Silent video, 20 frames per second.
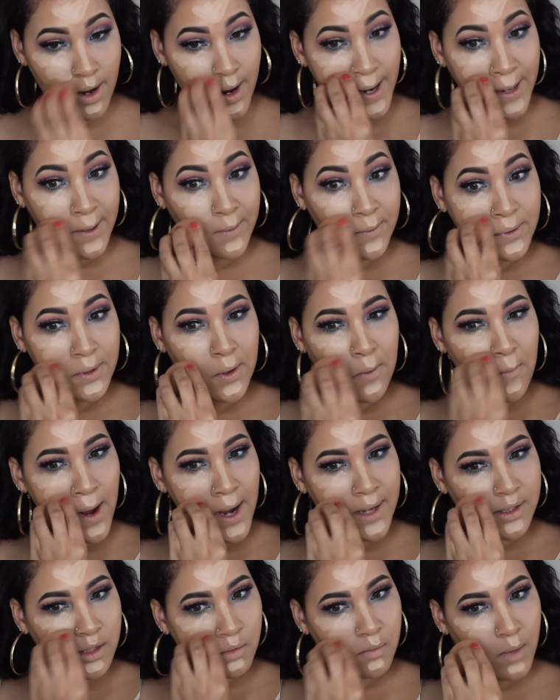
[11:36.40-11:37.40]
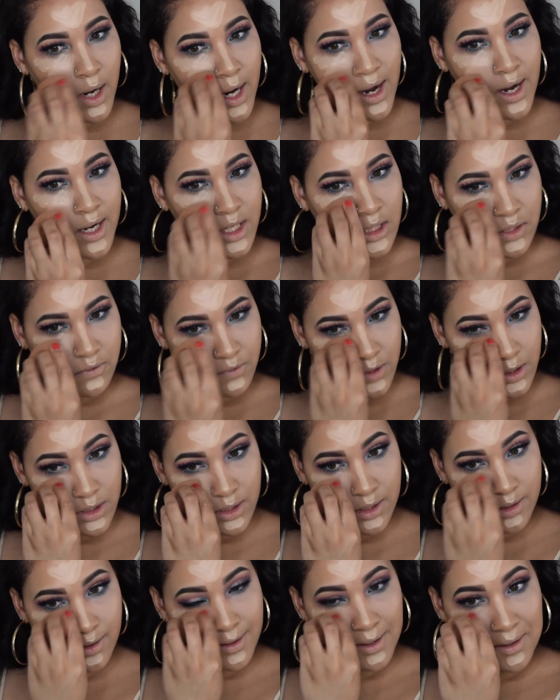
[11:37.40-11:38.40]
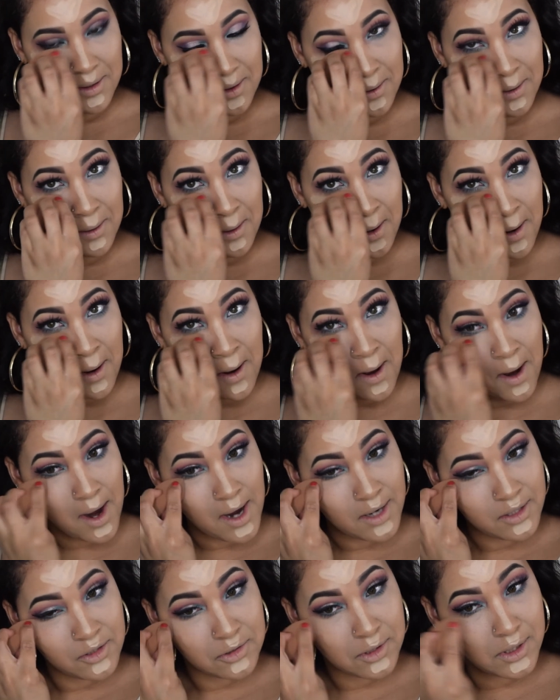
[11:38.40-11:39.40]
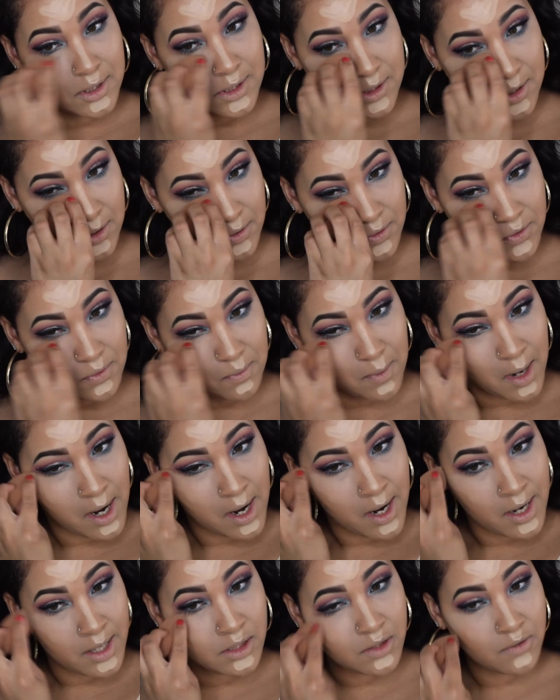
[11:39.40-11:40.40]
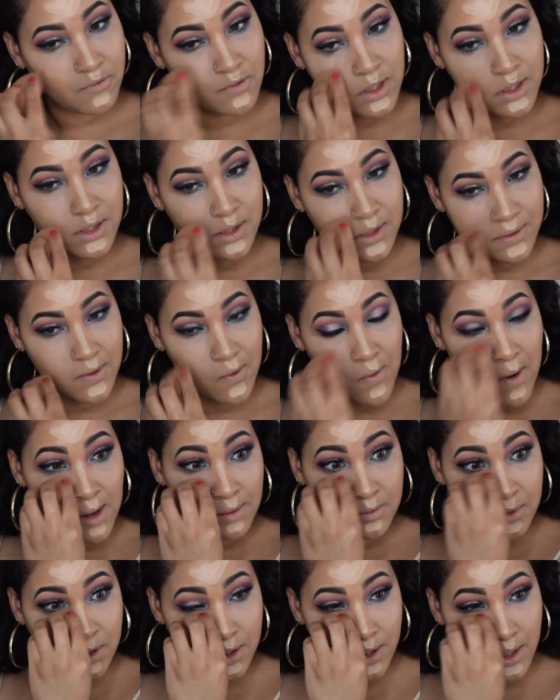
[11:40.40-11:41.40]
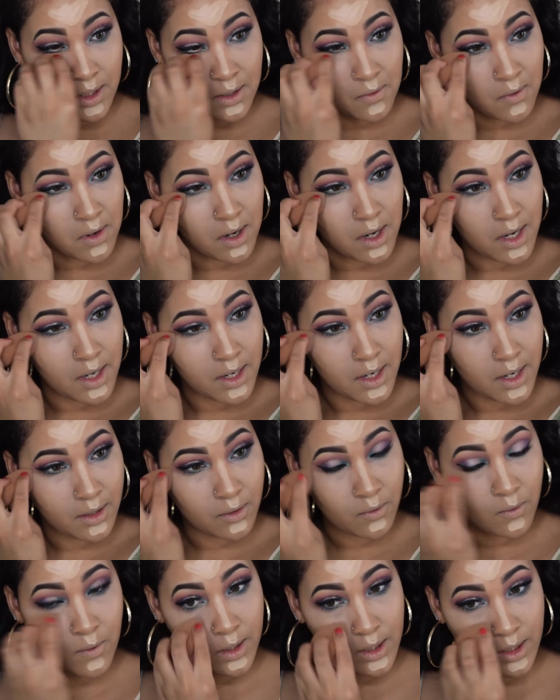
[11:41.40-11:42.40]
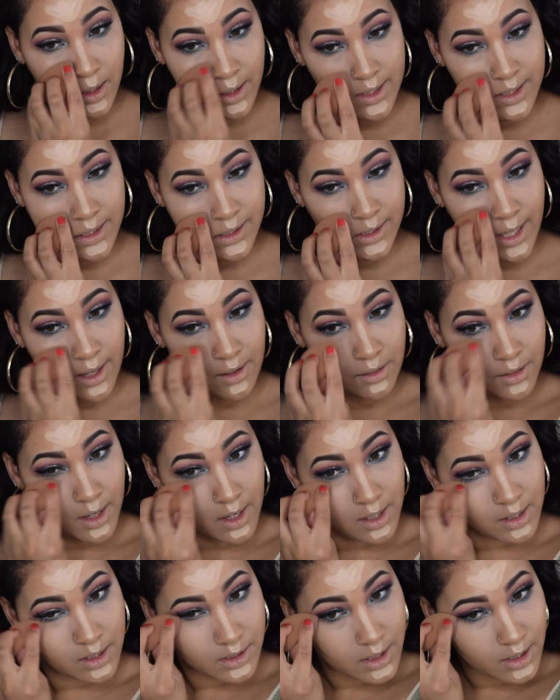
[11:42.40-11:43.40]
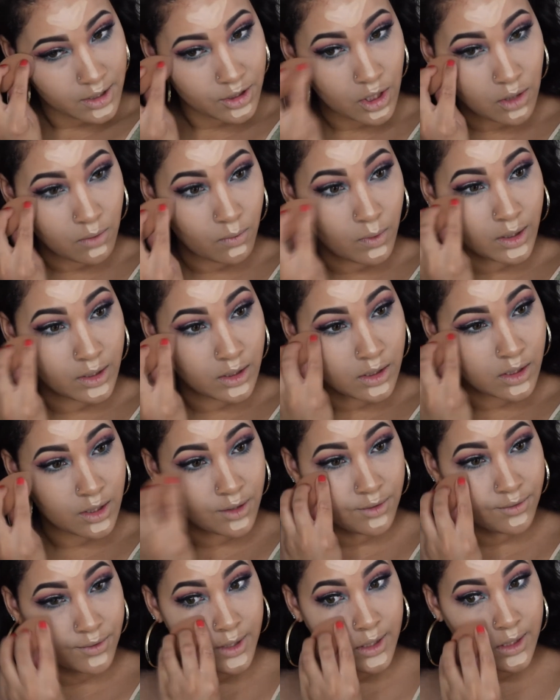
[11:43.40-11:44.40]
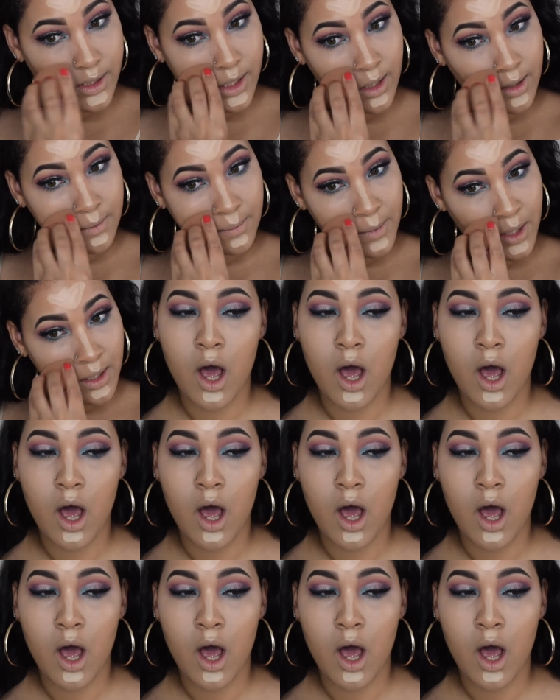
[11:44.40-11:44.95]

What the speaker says: I don't know why I did my eyes first. I usually don't do my eyes first, so I'm just gonna go ahead and quickly set that because I don't want it to crease on me.